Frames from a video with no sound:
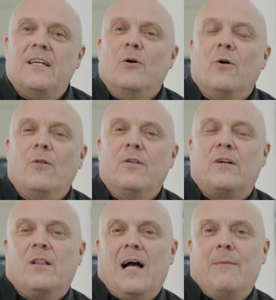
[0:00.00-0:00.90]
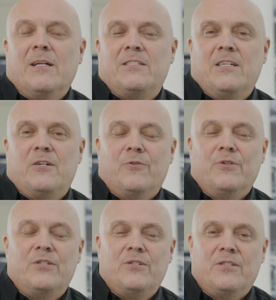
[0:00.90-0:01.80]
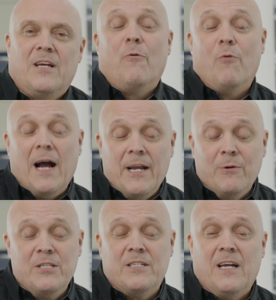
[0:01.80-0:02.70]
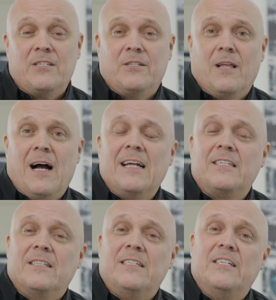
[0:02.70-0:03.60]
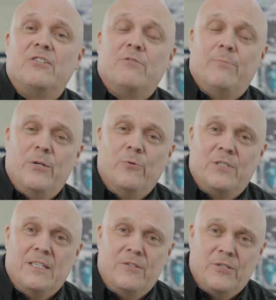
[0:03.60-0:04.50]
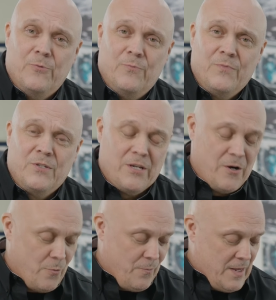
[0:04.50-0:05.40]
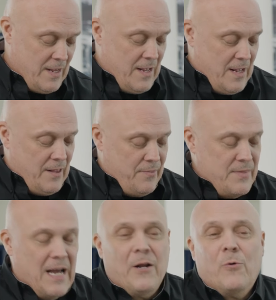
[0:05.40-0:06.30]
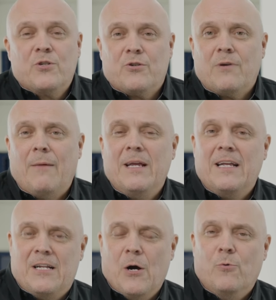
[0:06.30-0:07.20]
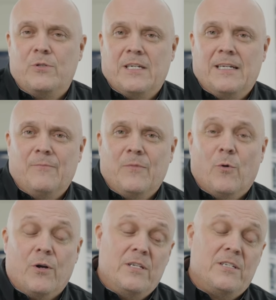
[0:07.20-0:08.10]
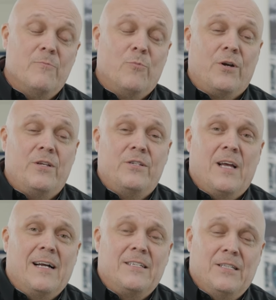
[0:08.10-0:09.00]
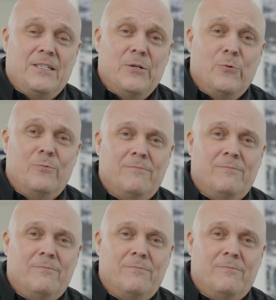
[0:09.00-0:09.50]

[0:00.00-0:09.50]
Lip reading: in all the climatic conditions that Rhino International actually distribute into. So nano ceramic coating, what is it and what does it actually do?